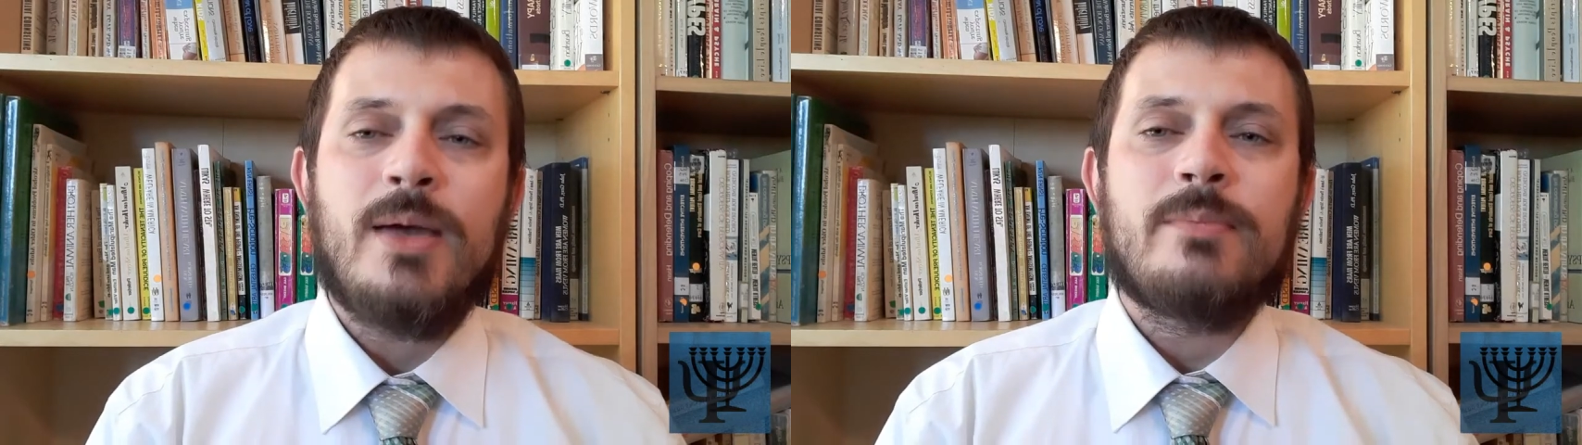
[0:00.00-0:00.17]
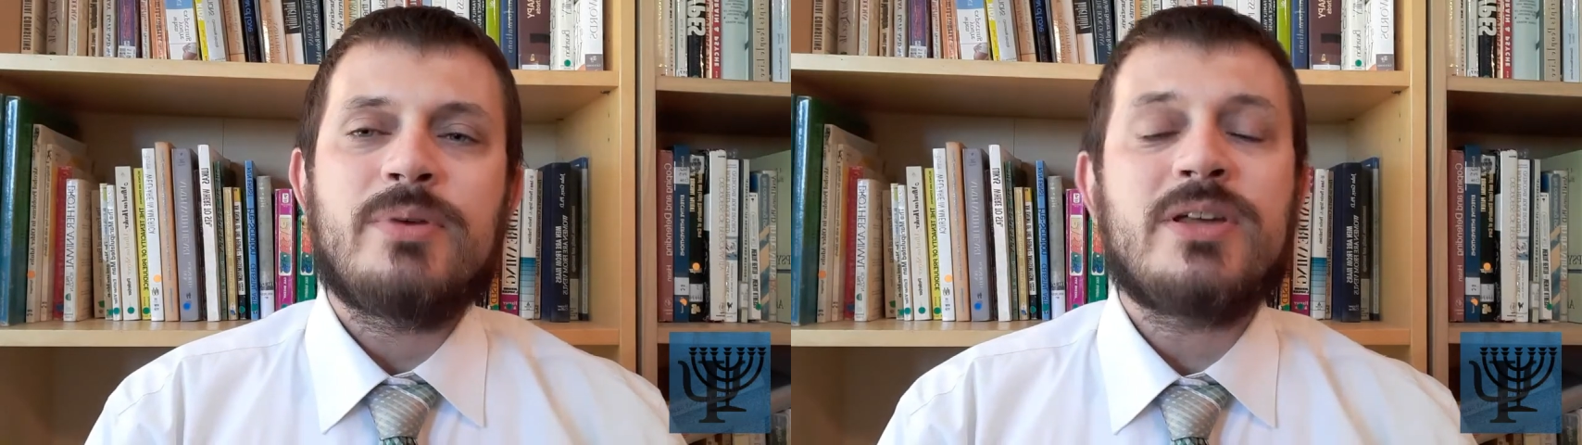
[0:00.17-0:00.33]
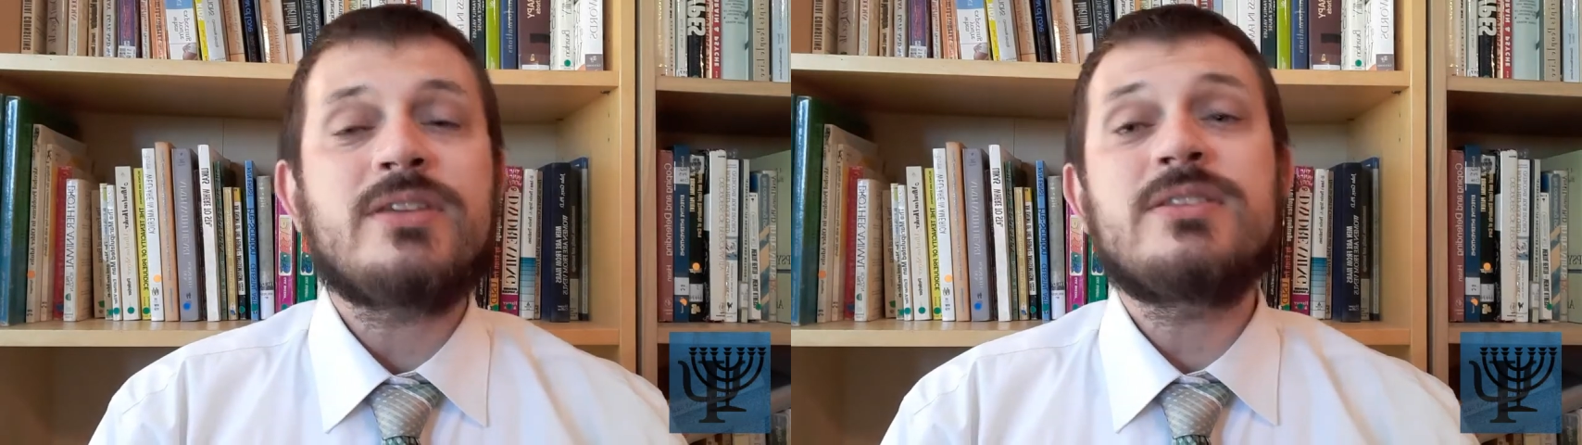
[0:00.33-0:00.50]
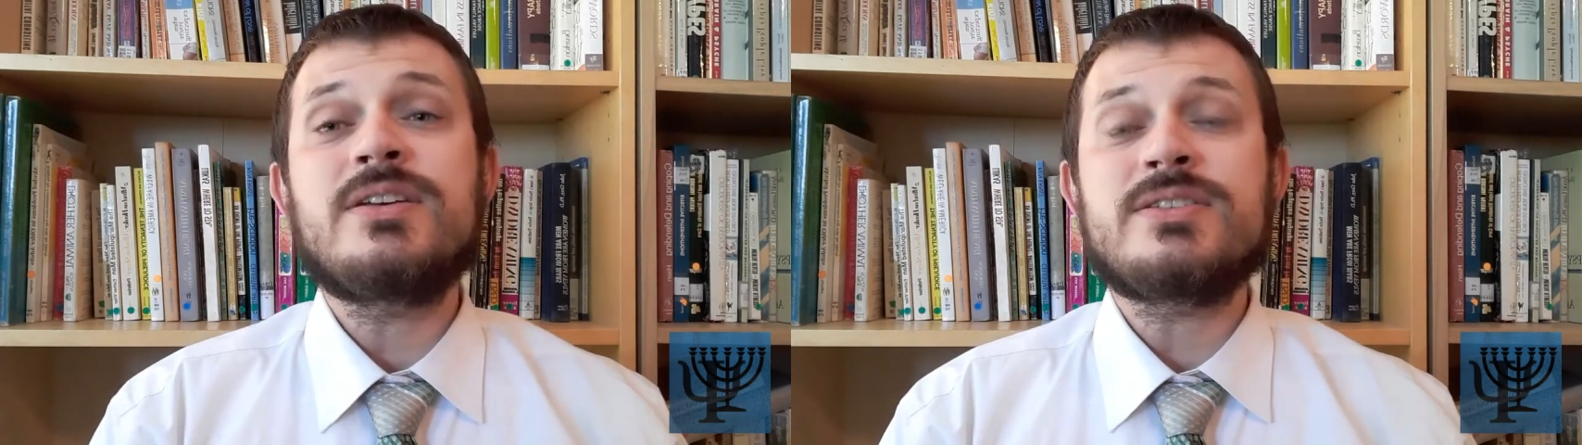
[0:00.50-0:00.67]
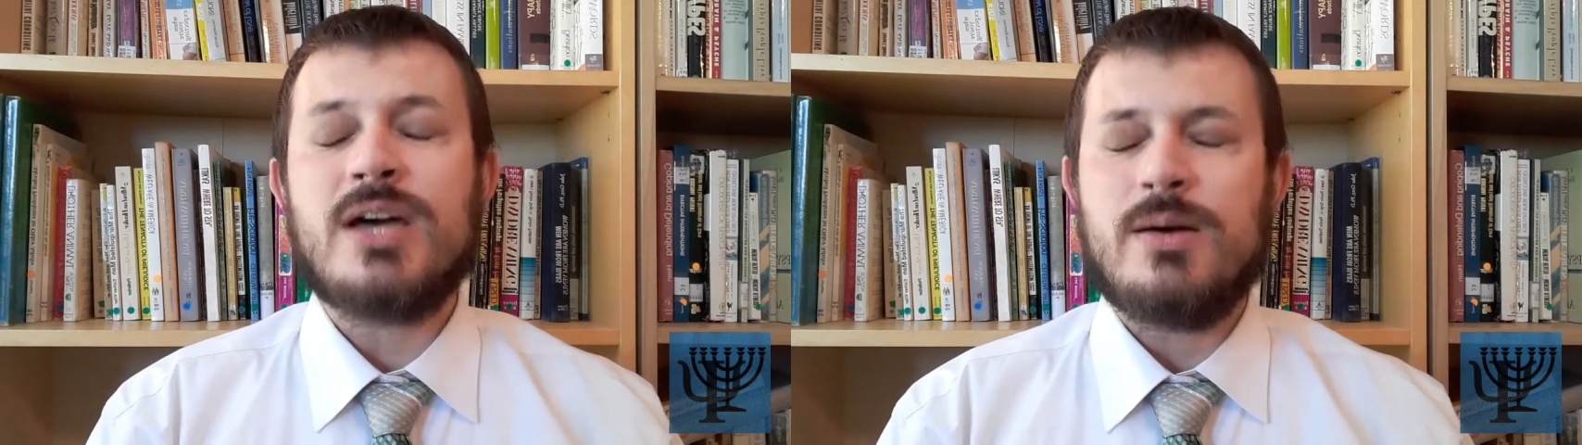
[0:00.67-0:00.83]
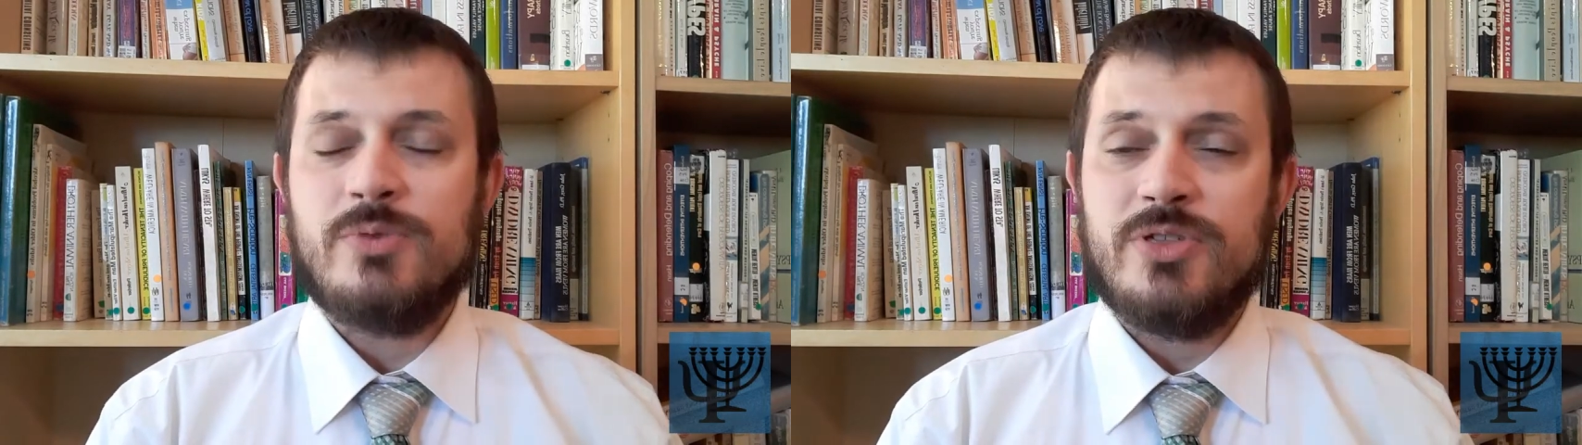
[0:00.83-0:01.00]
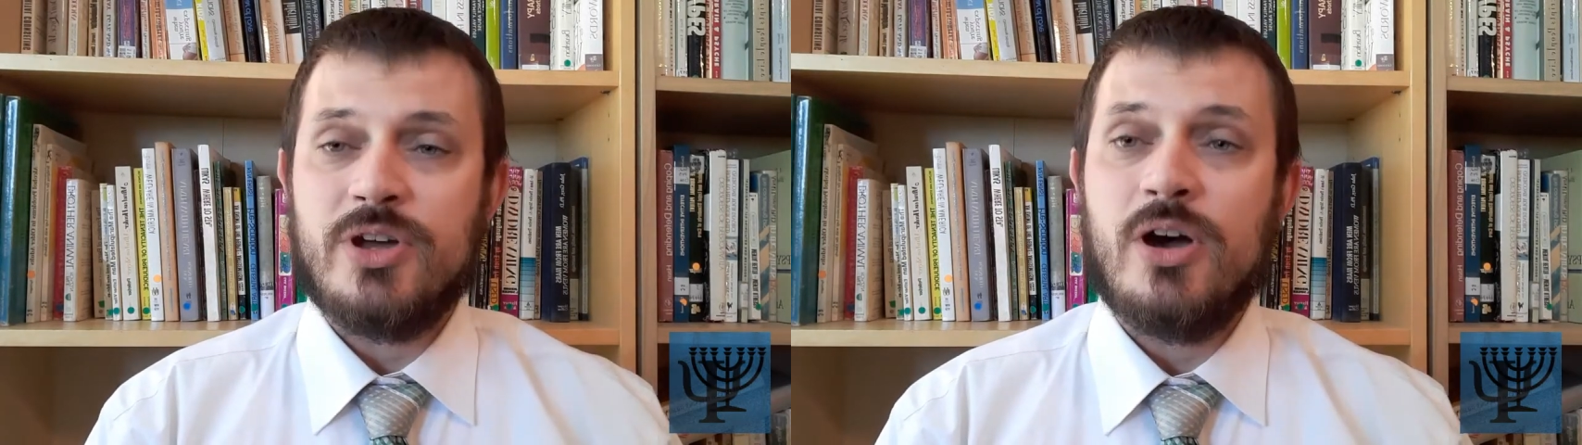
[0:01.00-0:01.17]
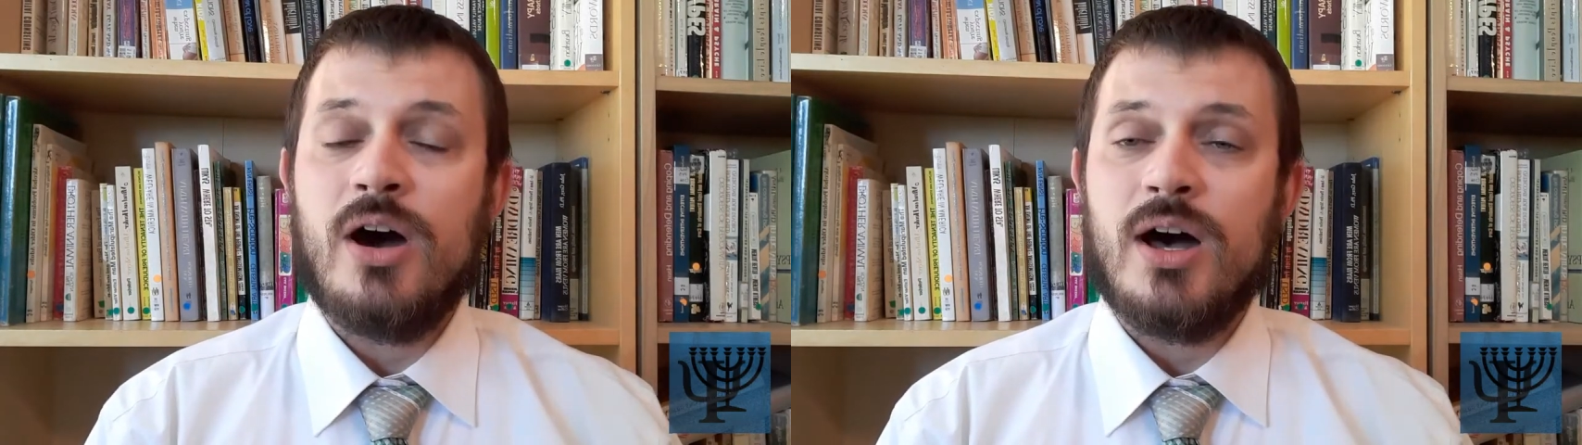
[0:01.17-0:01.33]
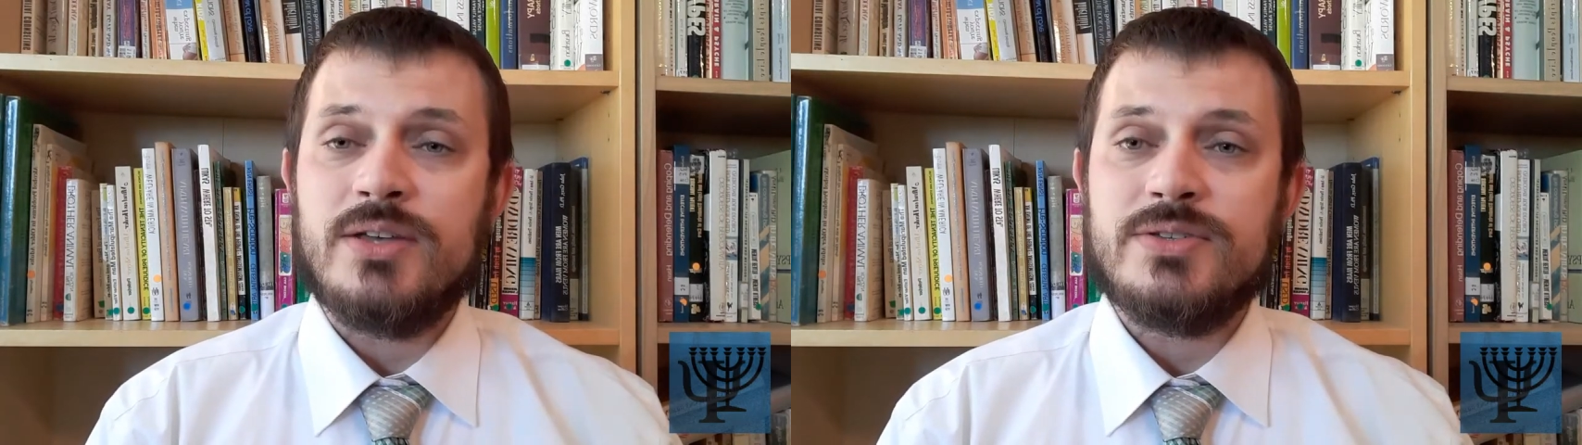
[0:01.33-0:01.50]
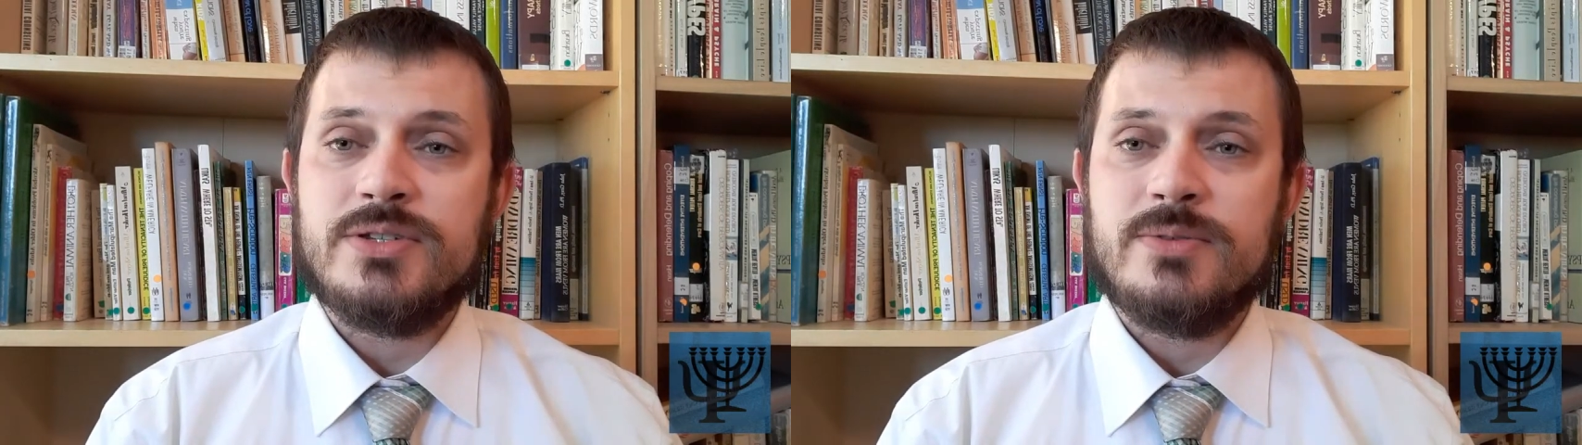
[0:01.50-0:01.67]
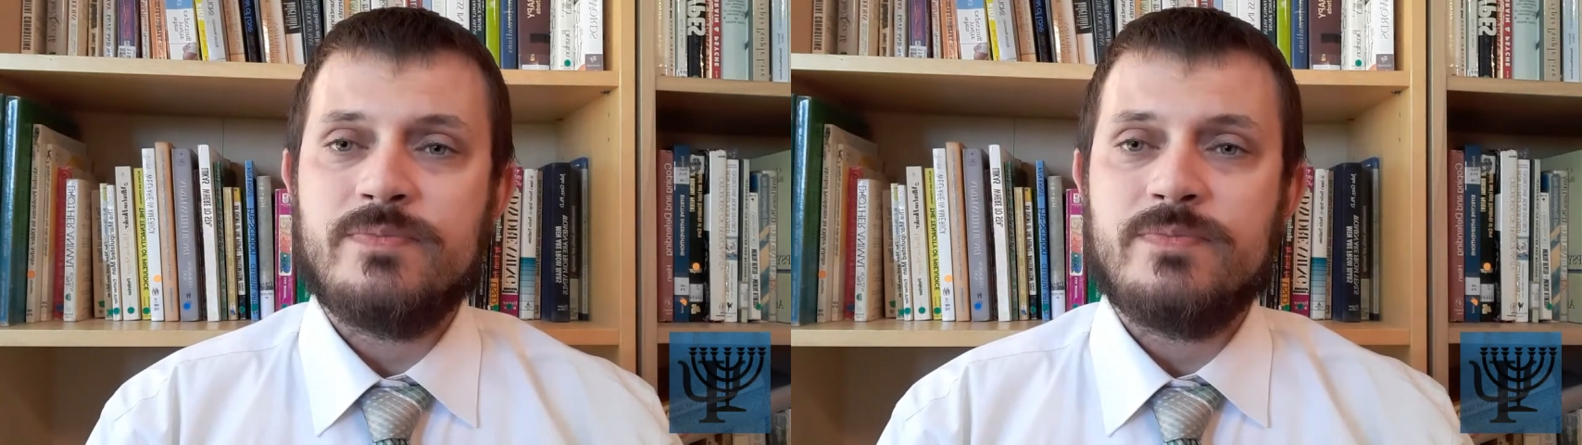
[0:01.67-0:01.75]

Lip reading: but it does come with a cost.